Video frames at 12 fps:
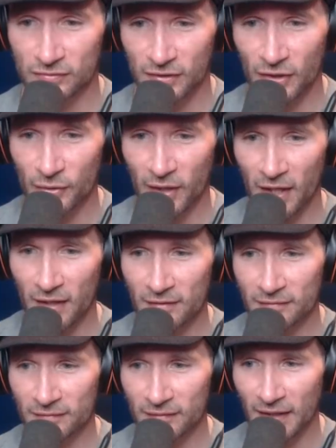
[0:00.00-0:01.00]
Okay,
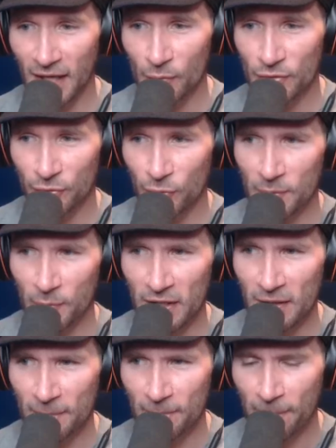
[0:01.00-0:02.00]
that was
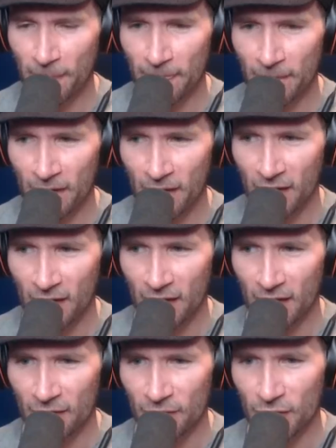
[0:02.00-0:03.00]
creepy.
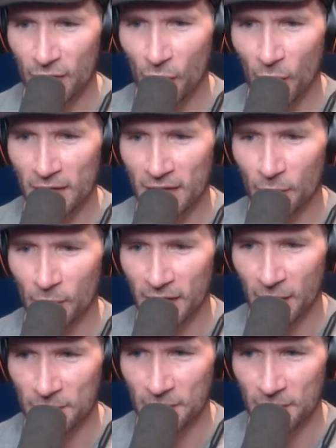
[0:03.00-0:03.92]
No idea what that was